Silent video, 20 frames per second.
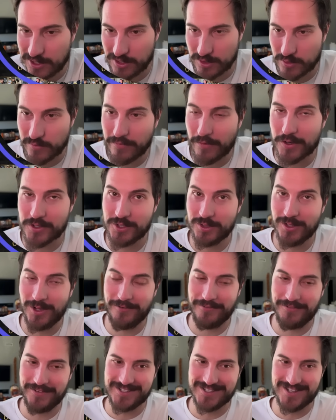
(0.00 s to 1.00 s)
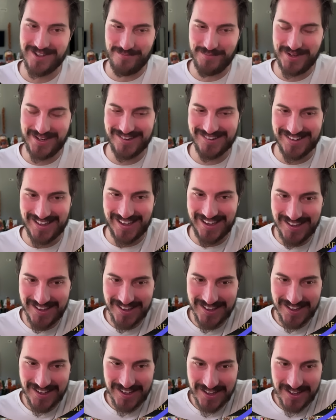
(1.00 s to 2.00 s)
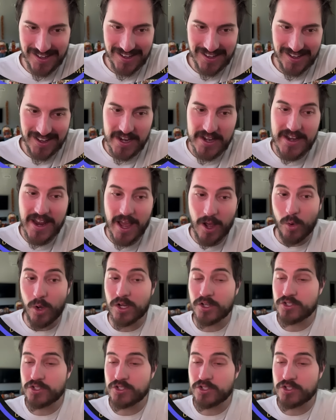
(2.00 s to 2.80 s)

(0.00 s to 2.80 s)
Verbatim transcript: is far too low for this company, okay? Now, on